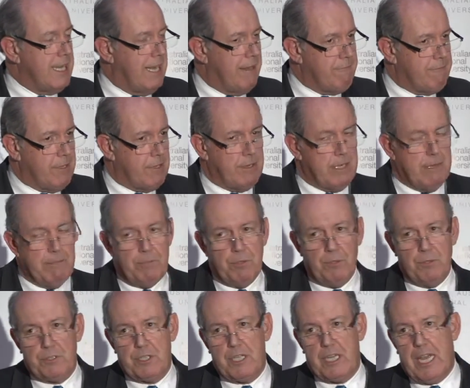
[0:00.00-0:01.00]
our very
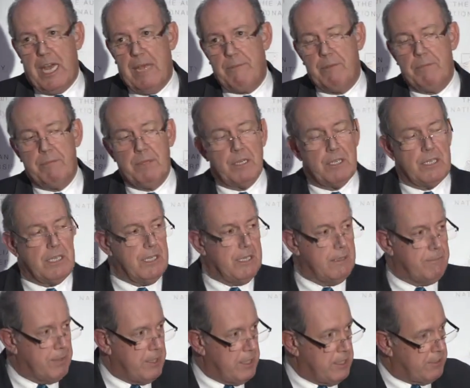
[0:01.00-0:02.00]
important capability,
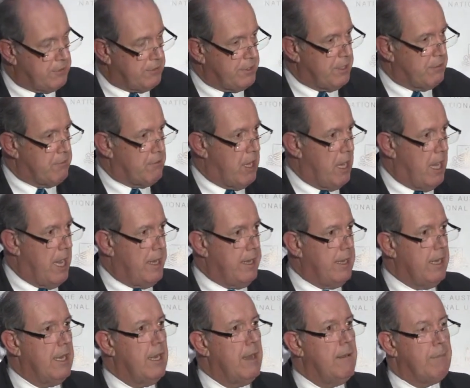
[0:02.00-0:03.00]
the P-3
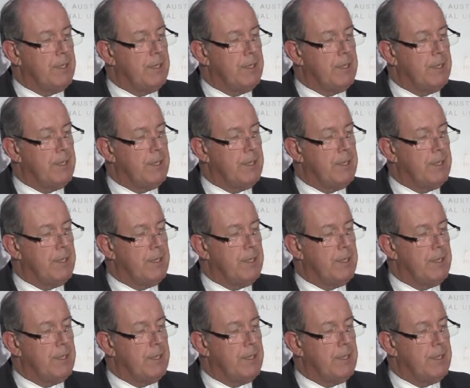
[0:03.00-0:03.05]
Orion,